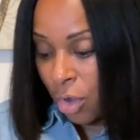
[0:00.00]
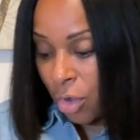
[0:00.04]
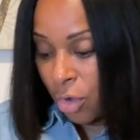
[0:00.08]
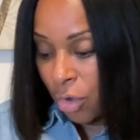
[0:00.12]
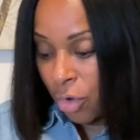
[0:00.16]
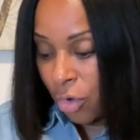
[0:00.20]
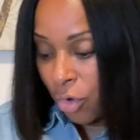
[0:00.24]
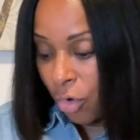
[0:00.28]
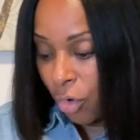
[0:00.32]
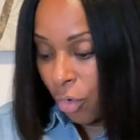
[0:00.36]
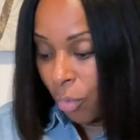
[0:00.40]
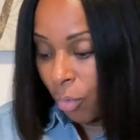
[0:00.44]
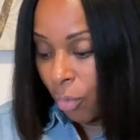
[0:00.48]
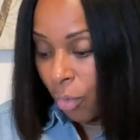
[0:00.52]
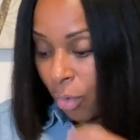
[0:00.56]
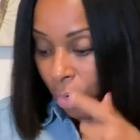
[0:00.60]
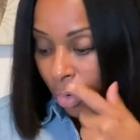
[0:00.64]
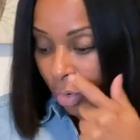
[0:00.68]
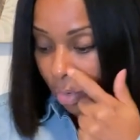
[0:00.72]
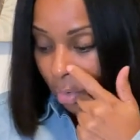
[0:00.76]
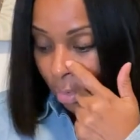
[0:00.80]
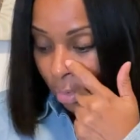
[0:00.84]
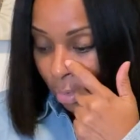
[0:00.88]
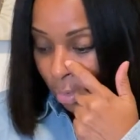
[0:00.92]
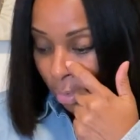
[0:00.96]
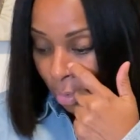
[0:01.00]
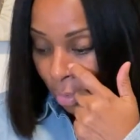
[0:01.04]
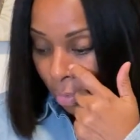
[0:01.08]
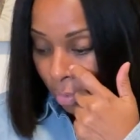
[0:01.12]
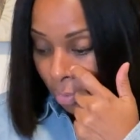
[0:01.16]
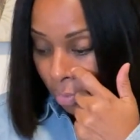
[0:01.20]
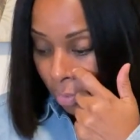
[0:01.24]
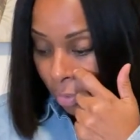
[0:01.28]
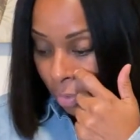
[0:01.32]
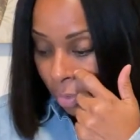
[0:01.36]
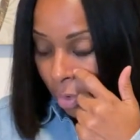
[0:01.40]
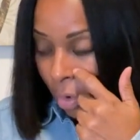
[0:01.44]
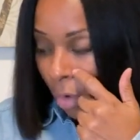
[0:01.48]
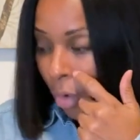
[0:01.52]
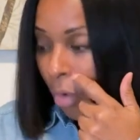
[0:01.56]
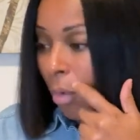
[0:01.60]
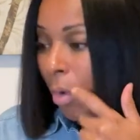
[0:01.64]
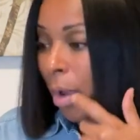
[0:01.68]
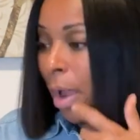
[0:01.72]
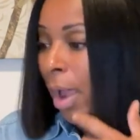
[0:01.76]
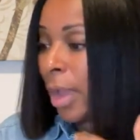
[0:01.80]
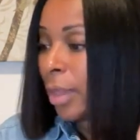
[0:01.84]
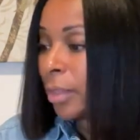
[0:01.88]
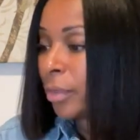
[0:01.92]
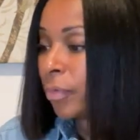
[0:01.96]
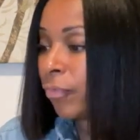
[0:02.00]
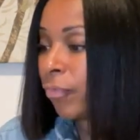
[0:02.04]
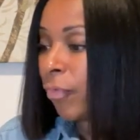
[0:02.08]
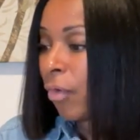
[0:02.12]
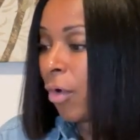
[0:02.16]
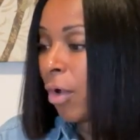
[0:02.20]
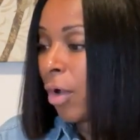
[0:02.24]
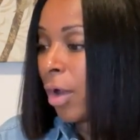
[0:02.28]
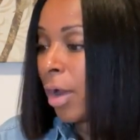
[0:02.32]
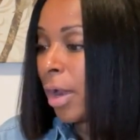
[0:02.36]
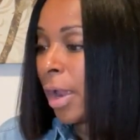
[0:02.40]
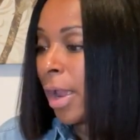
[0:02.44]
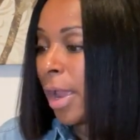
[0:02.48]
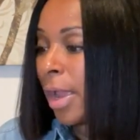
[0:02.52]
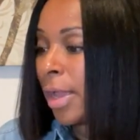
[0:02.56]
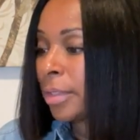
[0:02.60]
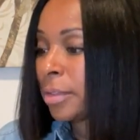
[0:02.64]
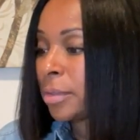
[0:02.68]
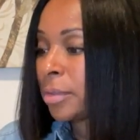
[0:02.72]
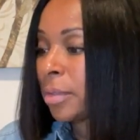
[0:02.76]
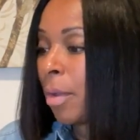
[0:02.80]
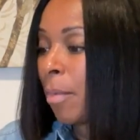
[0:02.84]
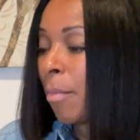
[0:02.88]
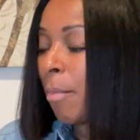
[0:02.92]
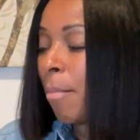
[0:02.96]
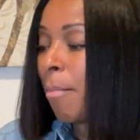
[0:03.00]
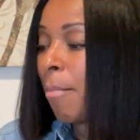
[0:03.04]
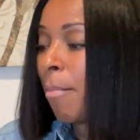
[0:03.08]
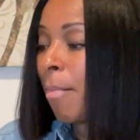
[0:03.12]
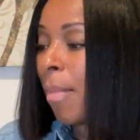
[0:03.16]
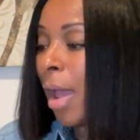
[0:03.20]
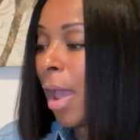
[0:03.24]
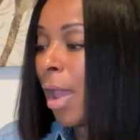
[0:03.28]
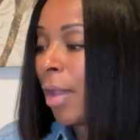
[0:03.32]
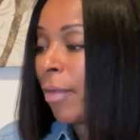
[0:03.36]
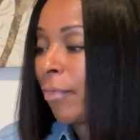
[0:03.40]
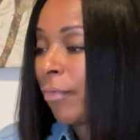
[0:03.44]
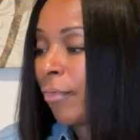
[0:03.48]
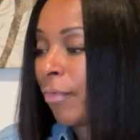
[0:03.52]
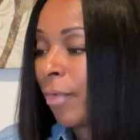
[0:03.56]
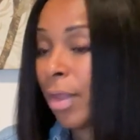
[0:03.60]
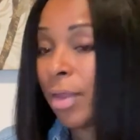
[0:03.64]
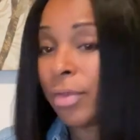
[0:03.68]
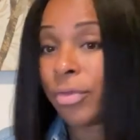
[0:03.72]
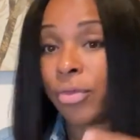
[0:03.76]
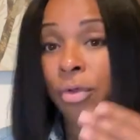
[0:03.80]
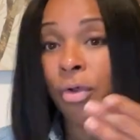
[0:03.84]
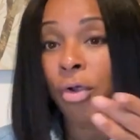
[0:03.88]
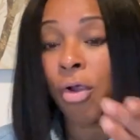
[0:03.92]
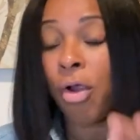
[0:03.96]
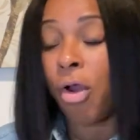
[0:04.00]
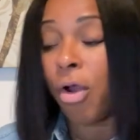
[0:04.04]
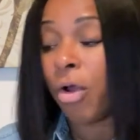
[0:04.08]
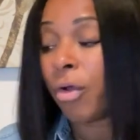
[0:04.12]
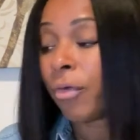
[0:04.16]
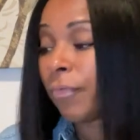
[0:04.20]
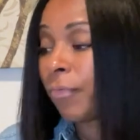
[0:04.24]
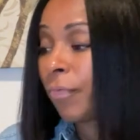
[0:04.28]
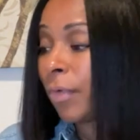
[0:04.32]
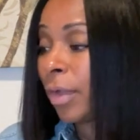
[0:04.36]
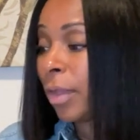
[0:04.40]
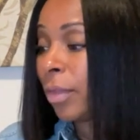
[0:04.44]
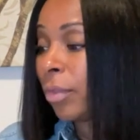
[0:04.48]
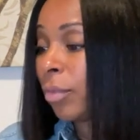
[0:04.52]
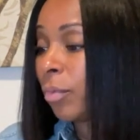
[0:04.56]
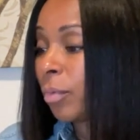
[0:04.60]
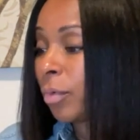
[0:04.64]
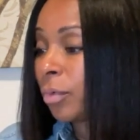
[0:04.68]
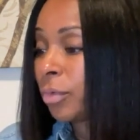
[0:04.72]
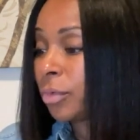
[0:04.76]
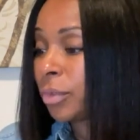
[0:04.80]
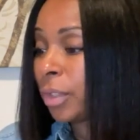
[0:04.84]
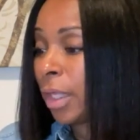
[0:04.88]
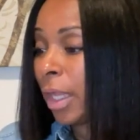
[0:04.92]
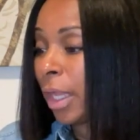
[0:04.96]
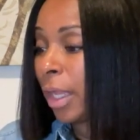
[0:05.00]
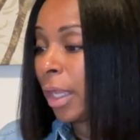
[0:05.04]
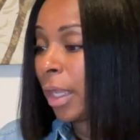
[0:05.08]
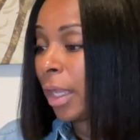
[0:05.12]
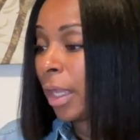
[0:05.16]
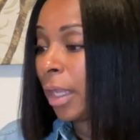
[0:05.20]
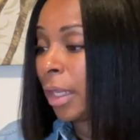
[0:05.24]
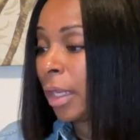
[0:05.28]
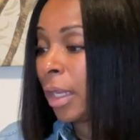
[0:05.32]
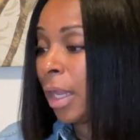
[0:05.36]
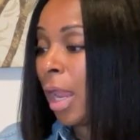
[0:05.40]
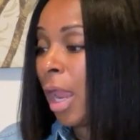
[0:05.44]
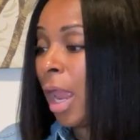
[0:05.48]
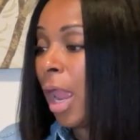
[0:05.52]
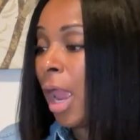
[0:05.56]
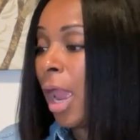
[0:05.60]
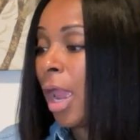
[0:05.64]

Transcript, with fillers: Your word can only go as far as my faith or our faith will take it.